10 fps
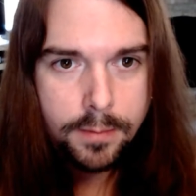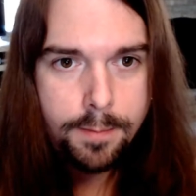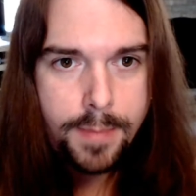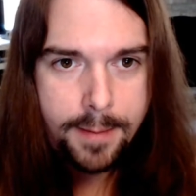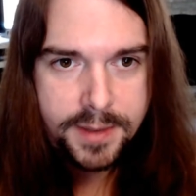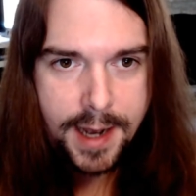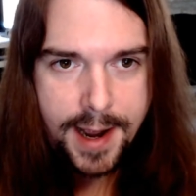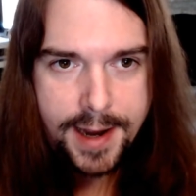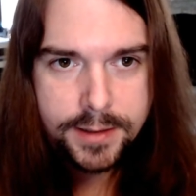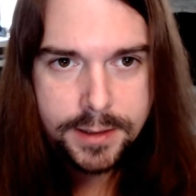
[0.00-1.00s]

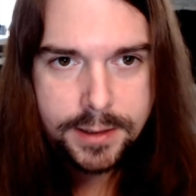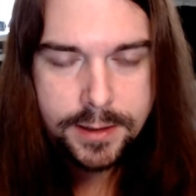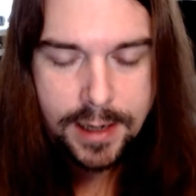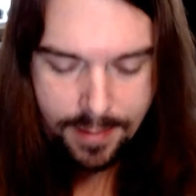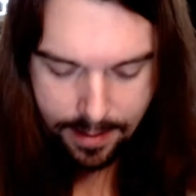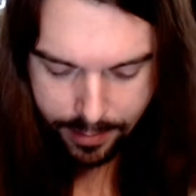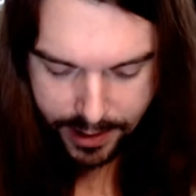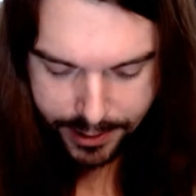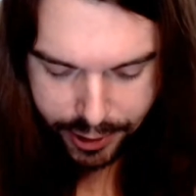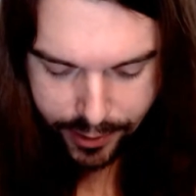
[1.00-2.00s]
peptides in my
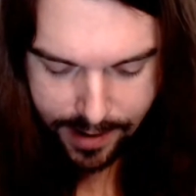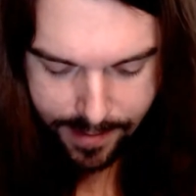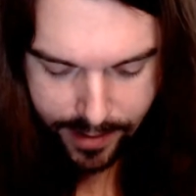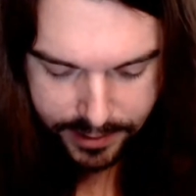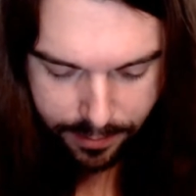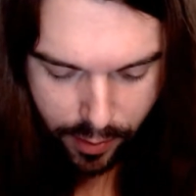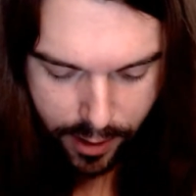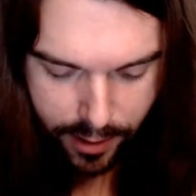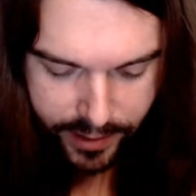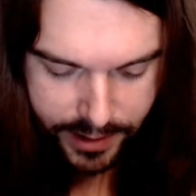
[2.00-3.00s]
bloodstream. I was
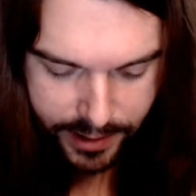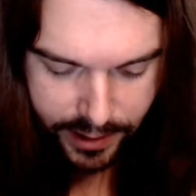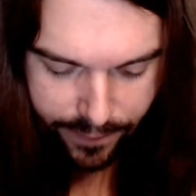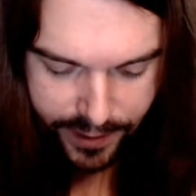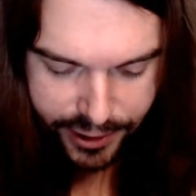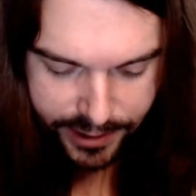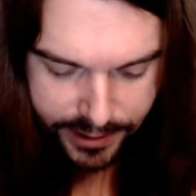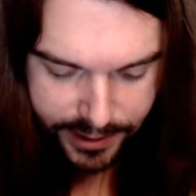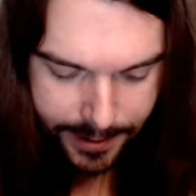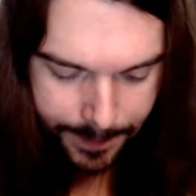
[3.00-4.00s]
born with a
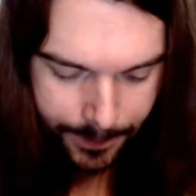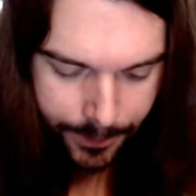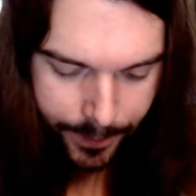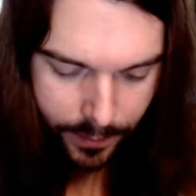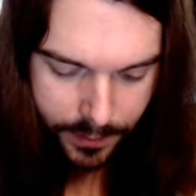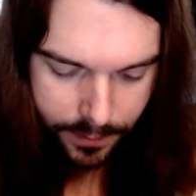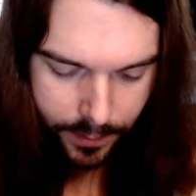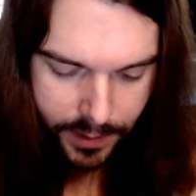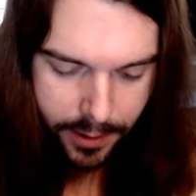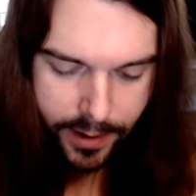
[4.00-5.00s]
deficiency.
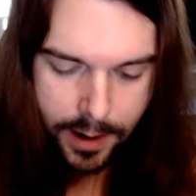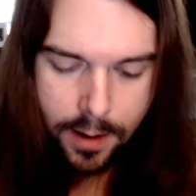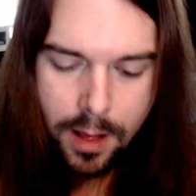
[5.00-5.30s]
So,